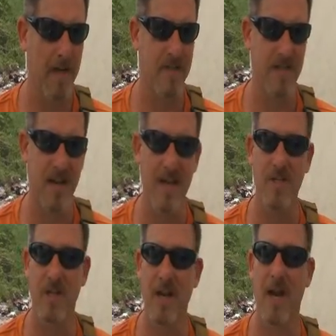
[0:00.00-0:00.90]
a
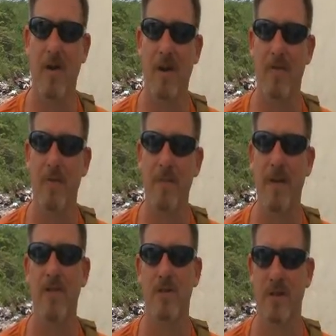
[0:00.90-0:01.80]
staging area for
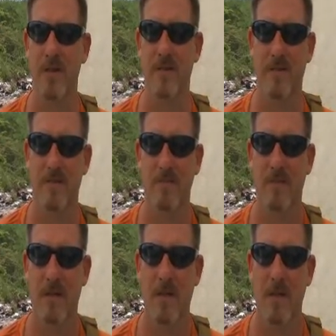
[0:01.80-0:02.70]
ministries.
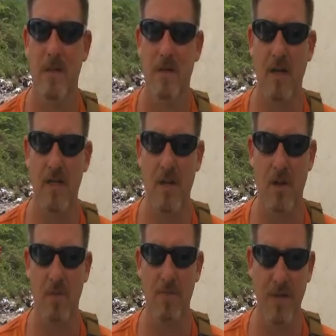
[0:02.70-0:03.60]
It's
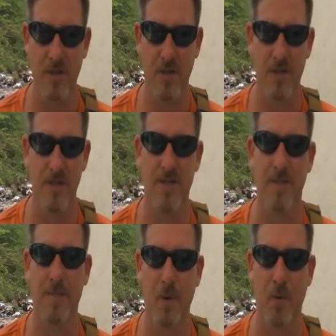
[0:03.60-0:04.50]
called Mission
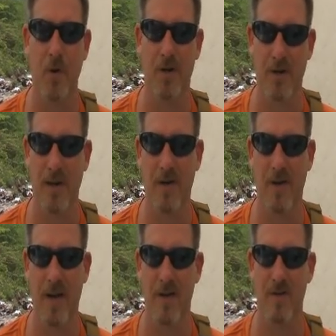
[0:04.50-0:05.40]
Support
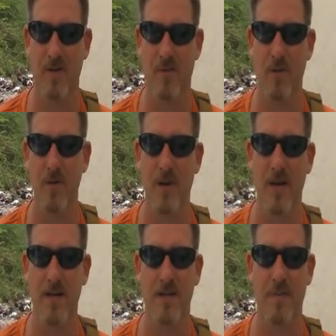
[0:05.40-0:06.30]
International. We're
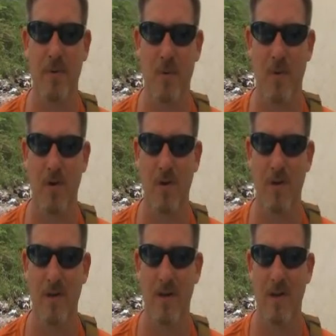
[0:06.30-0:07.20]
trying to support
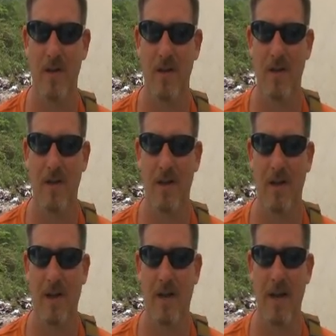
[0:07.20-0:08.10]

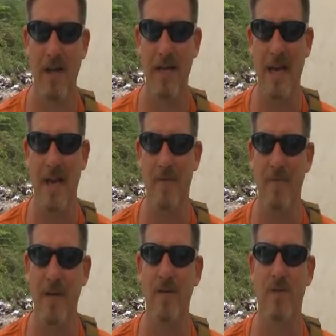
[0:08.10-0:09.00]
any kind of
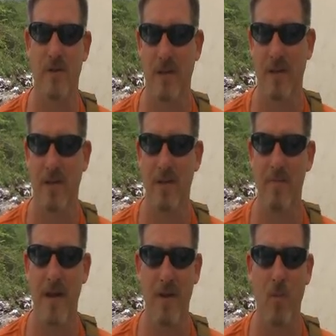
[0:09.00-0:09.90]
ministry to
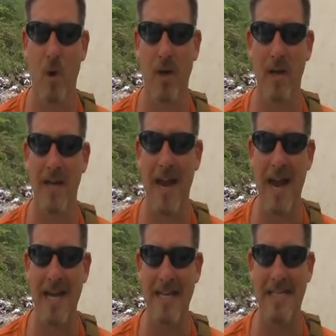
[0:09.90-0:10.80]
make working in
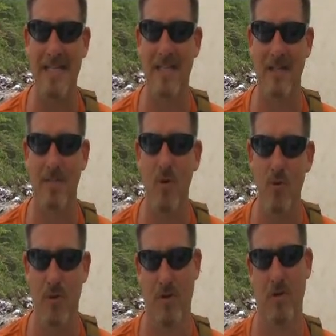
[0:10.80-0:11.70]
Haiti
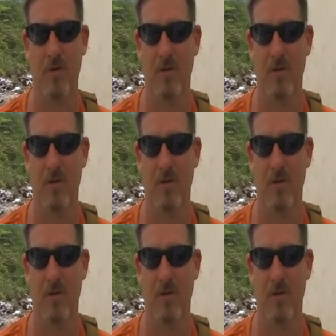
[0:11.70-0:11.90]
smoother.